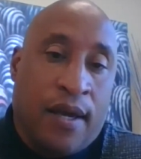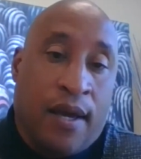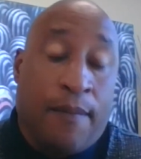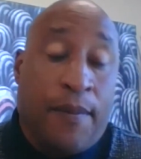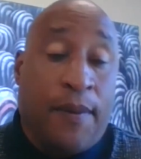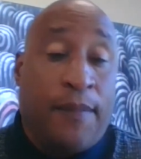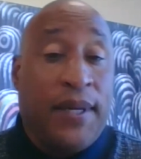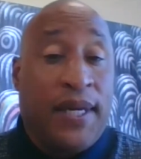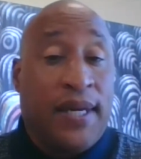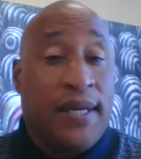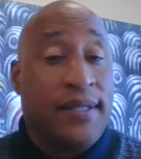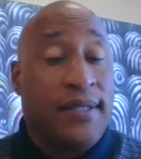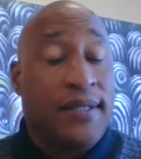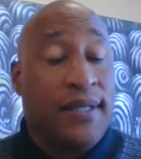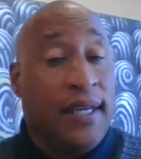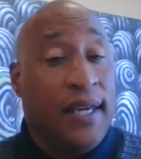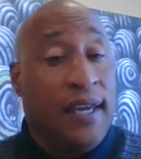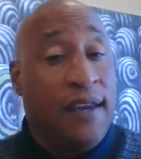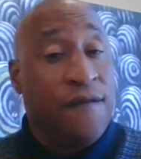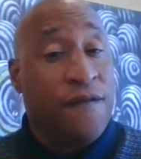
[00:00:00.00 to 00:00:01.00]
But because
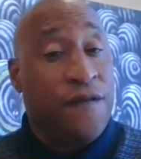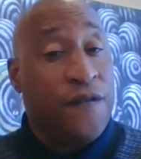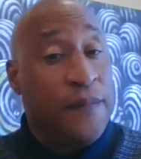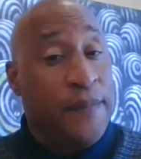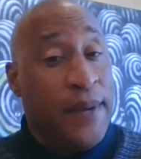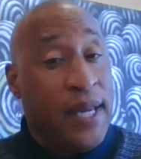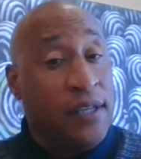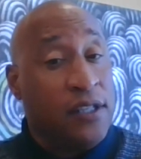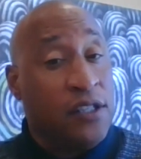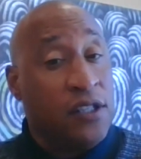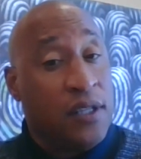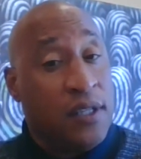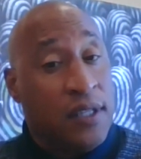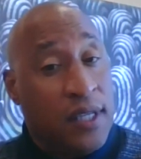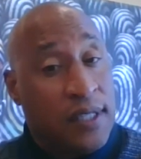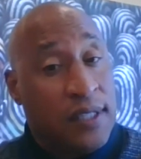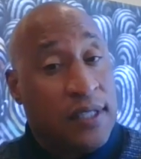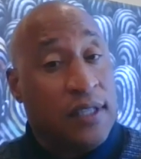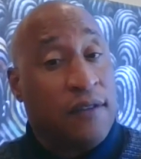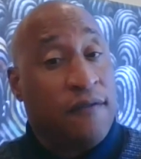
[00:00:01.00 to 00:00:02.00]
information
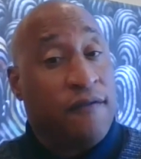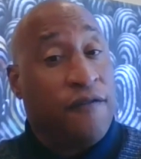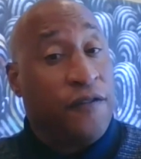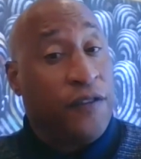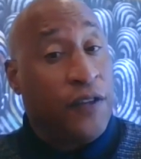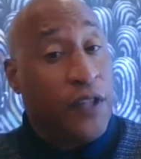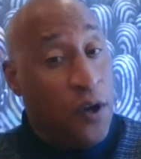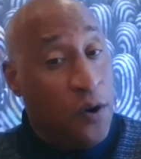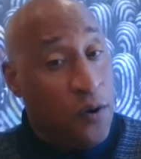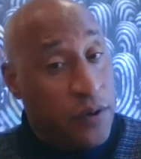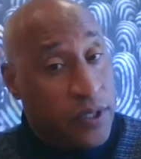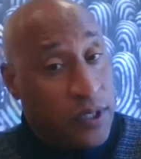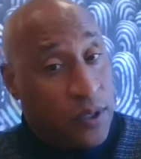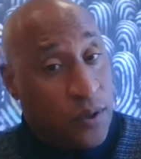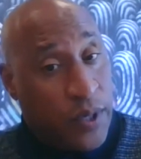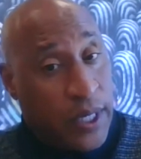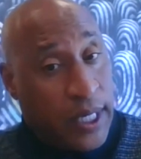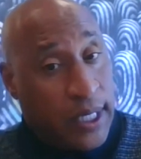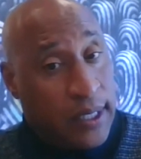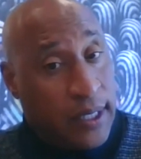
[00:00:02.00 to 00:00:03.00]
doesn't flow as
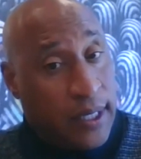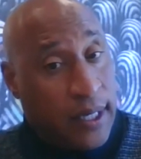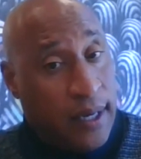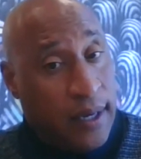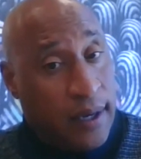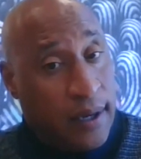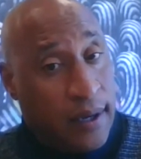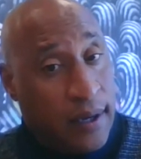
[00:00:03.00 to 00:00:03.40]
quickly,